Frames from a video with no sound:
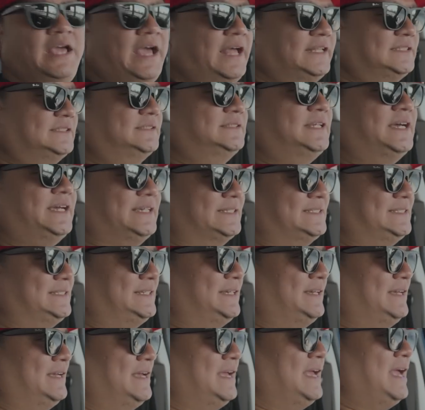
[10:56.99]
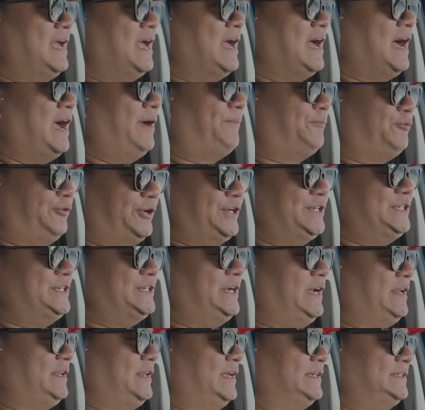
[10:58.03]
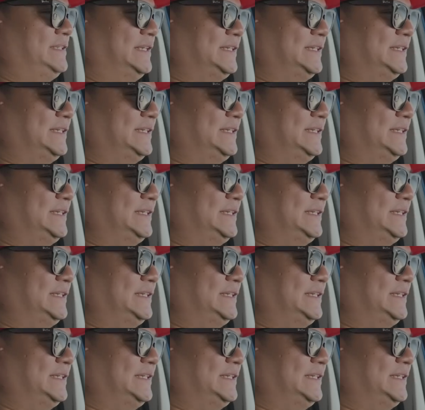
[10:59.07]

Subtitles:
it's nice. I appreciate this.